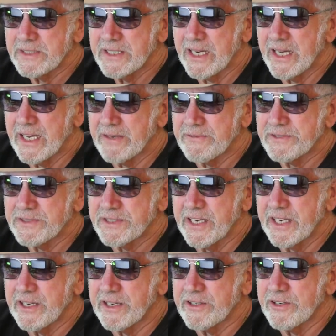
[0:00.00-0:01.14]
I have
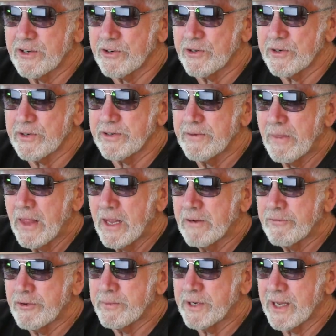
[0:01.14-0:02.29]
seen and heard
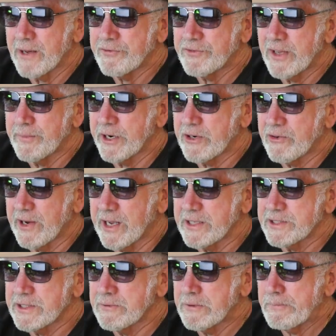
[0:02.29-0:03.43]
from enough
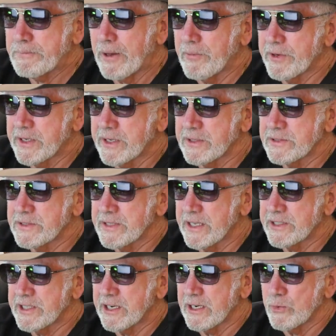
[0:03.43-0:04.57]
Democrats and Republicans
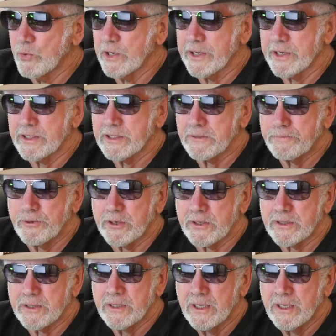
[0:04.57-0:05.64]
that they are willing to put